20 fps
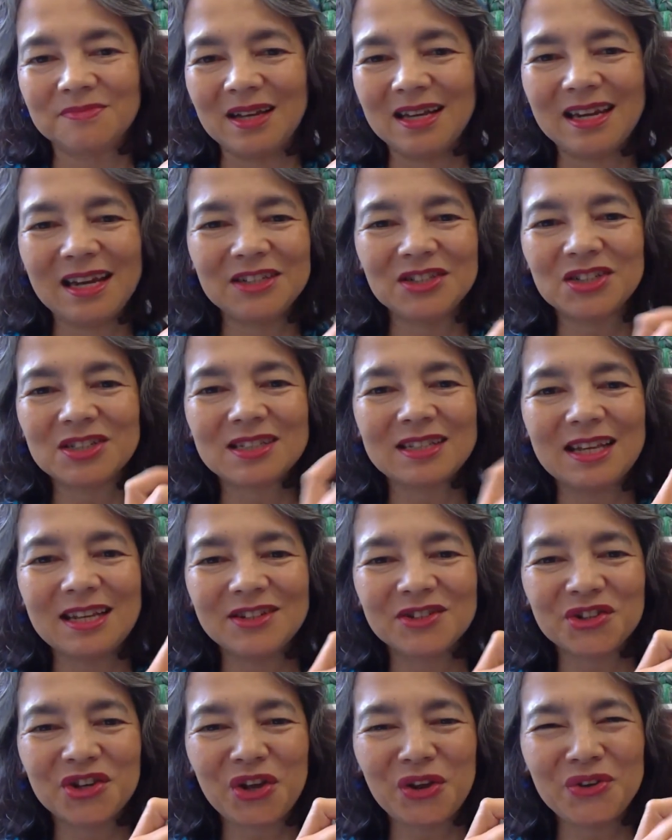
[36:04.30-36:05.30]
and I just need
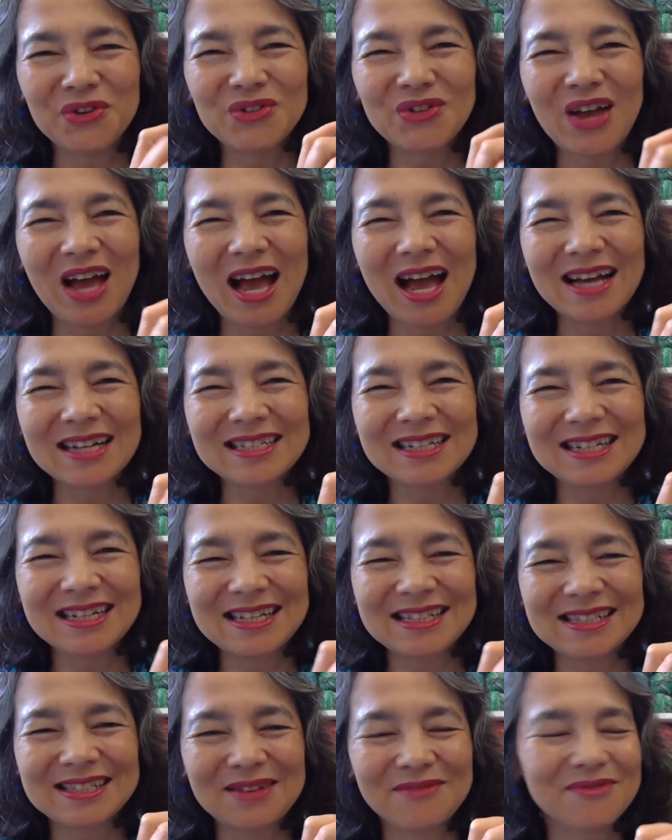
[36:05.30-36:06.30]
to know, so I had to
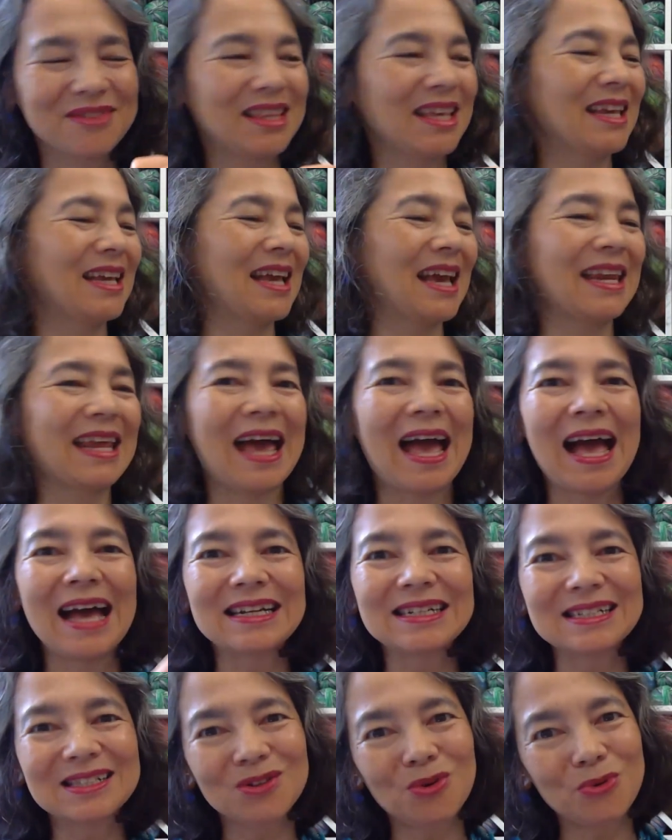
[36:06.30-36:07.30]
knit something, and a
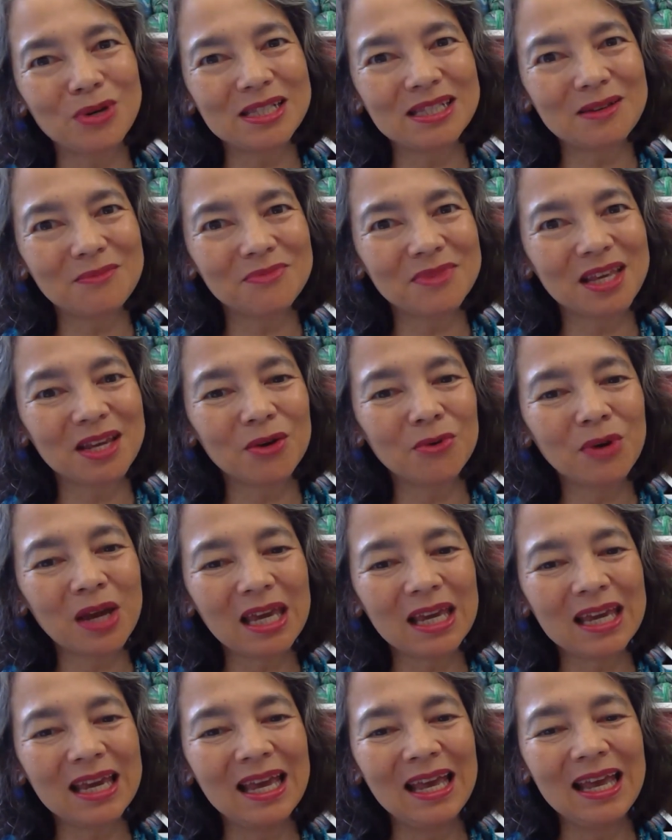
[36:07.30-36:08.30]
hat is always something
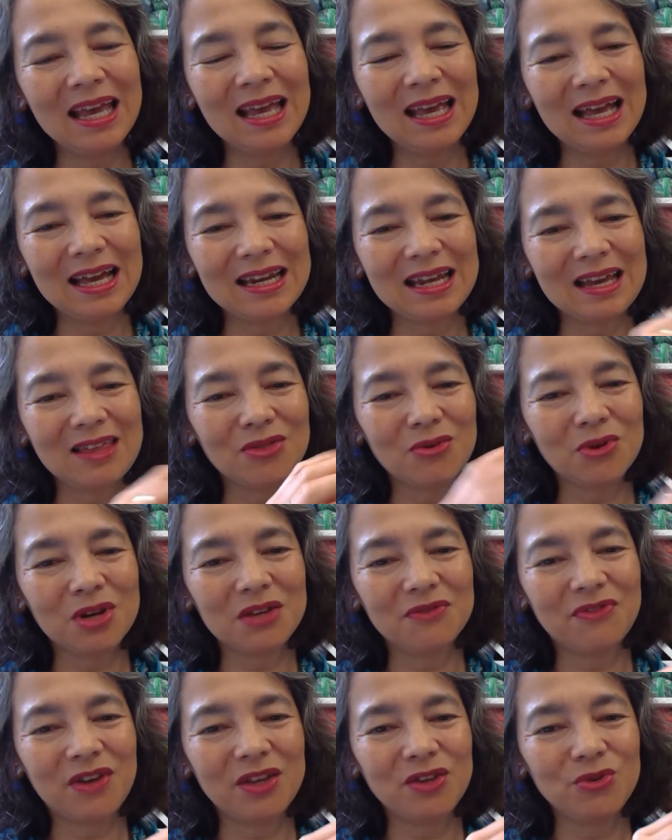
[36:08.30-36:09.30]
quick. And I thought
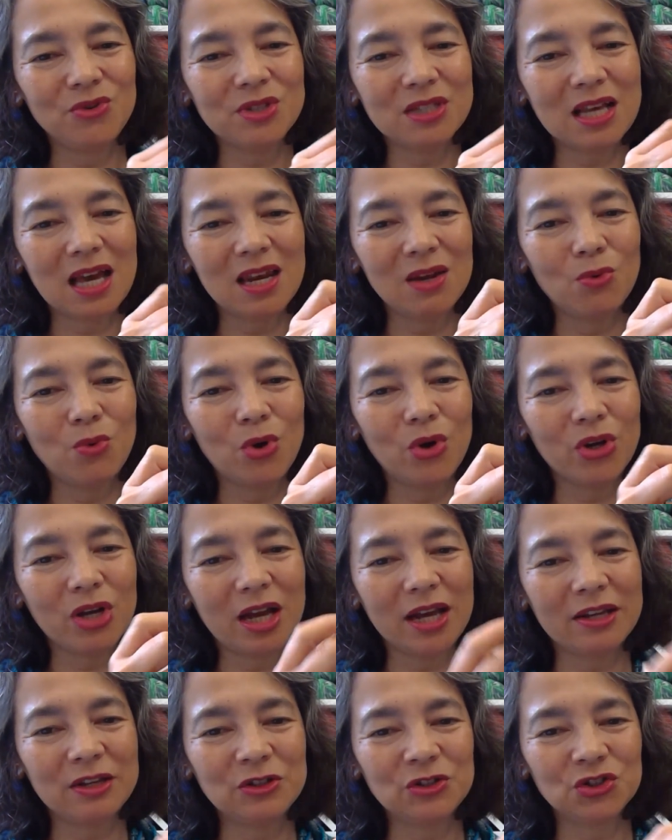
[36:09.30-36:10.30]
if I use color work,
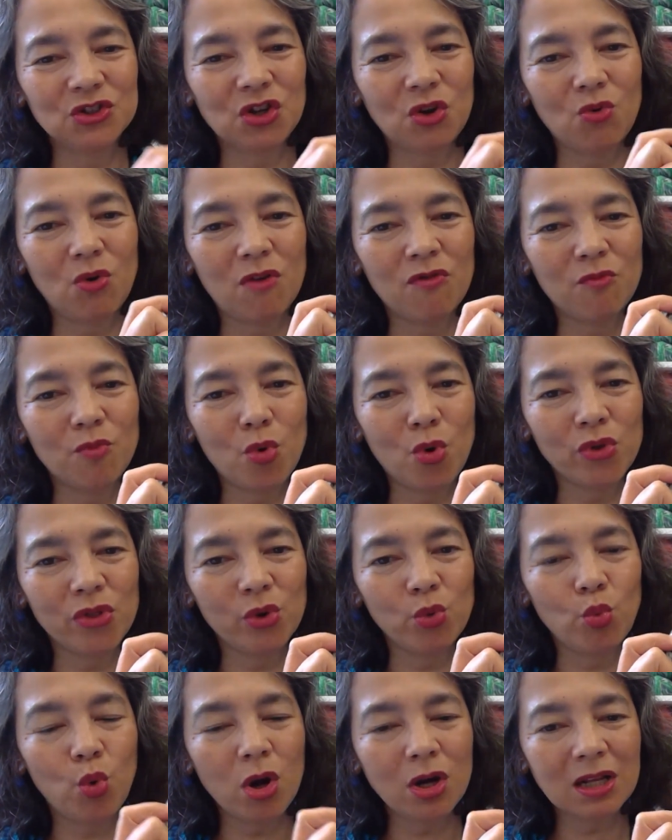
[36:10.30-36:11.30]
I can show off more
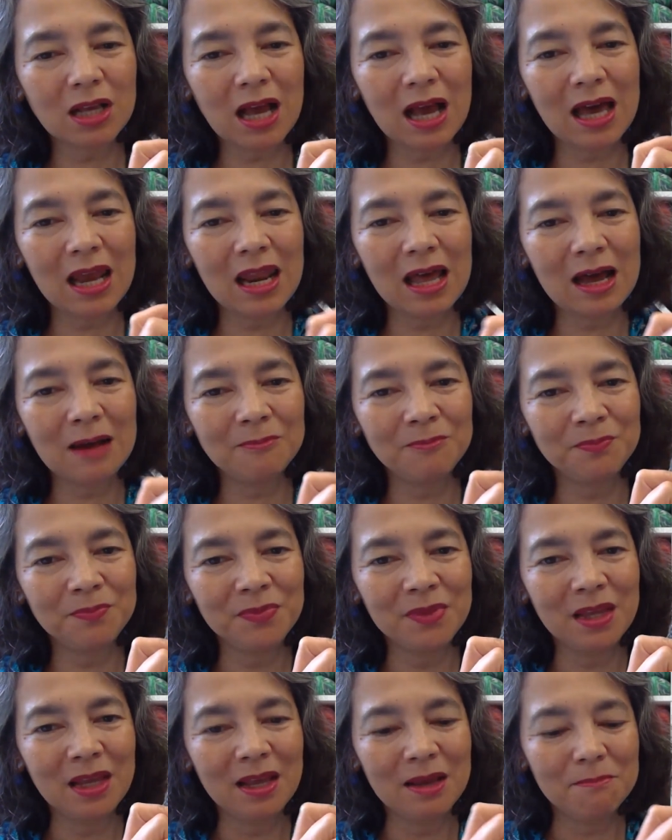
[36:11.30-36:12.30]
than one color.
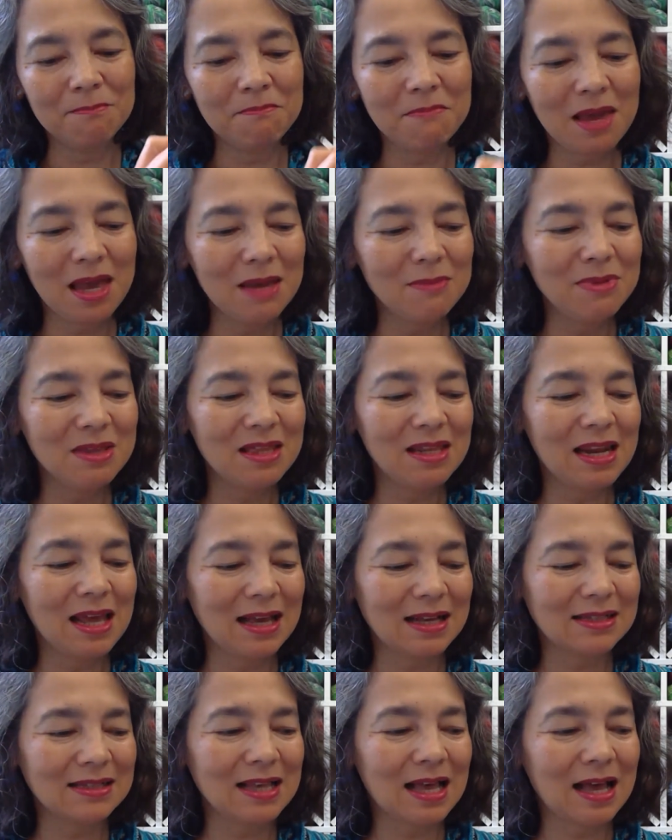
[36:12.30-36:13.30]
Maybe the
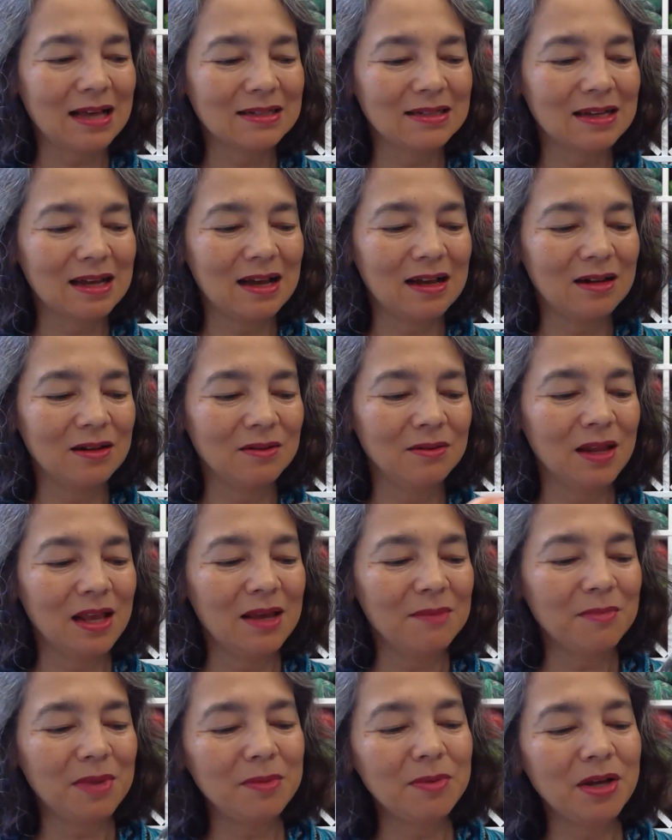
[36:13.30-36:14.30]
next hat, I'll
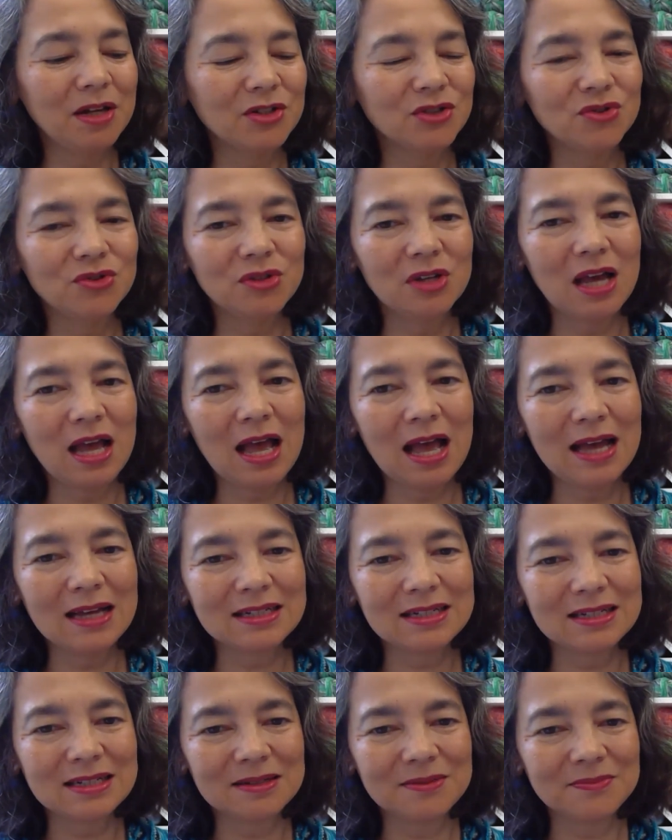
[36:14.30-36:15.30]
do a
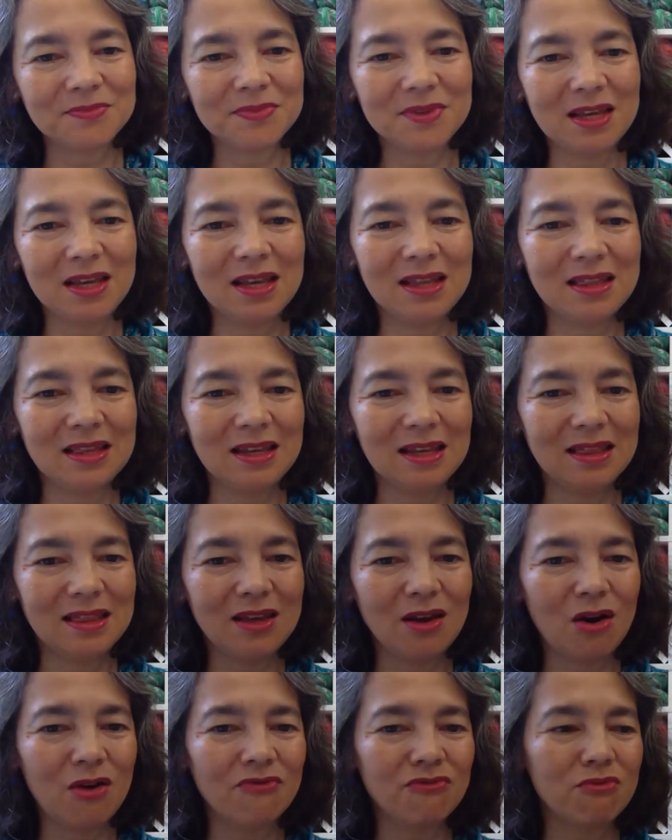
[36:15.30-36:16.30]
hat in
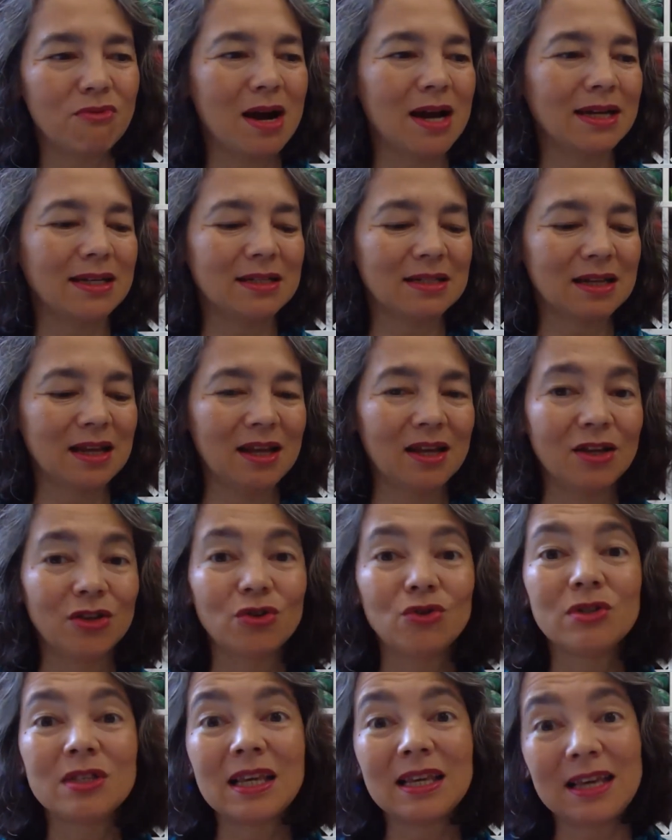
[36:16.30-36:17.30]
the off-white
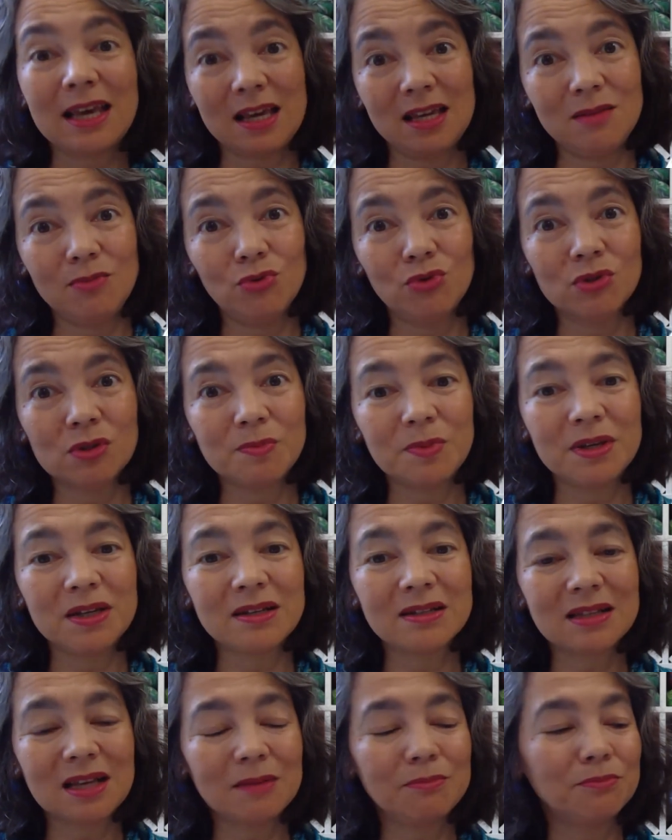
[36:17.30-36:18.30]
using cables,
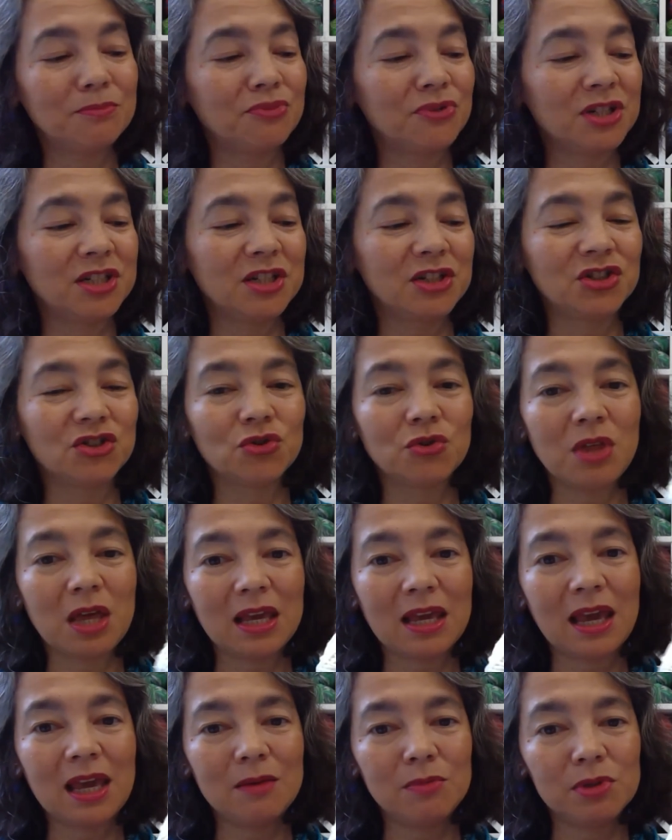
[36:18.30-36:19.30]
because I'm pretty sure that
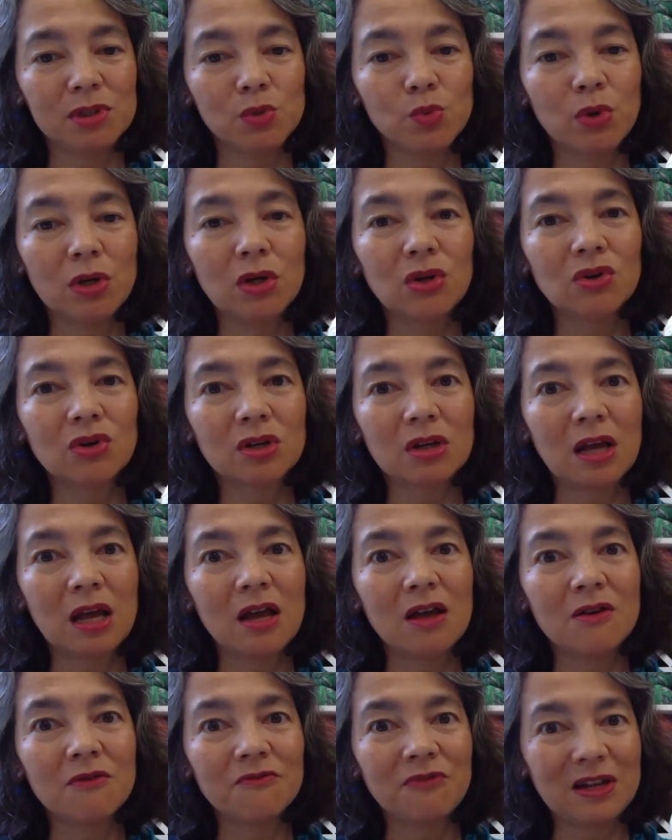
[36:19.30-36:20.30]
cables will look
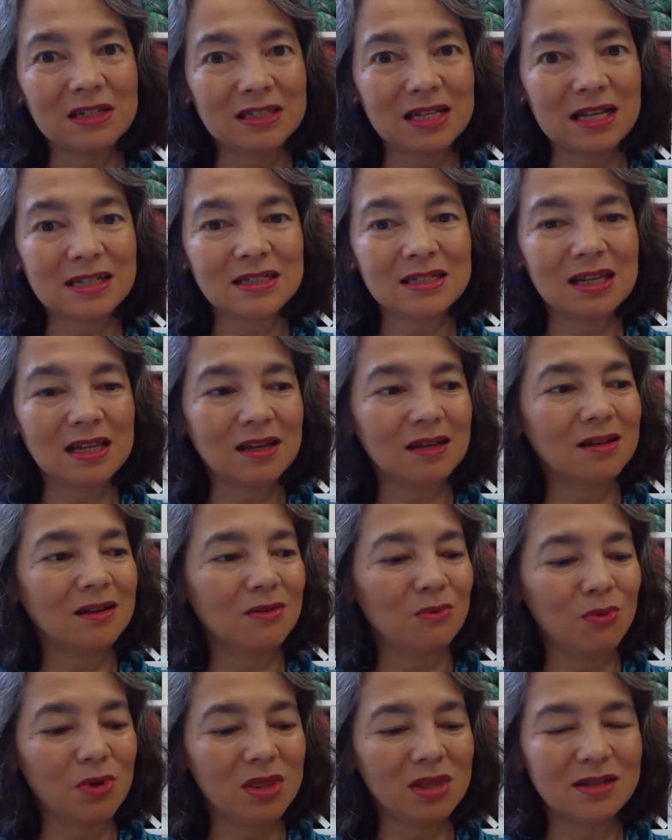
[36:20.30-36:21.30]
fantastic
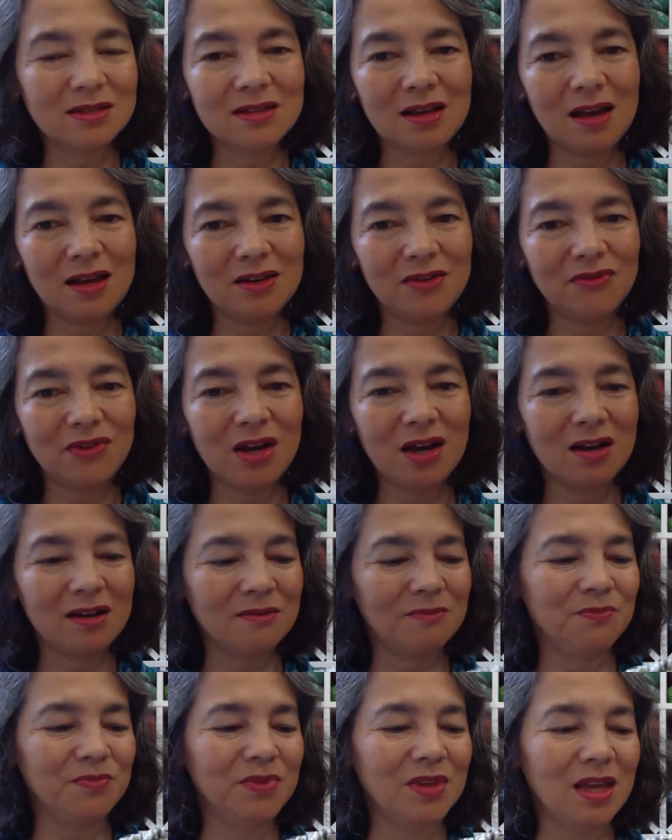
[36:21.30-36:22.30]
with this kind of yarn.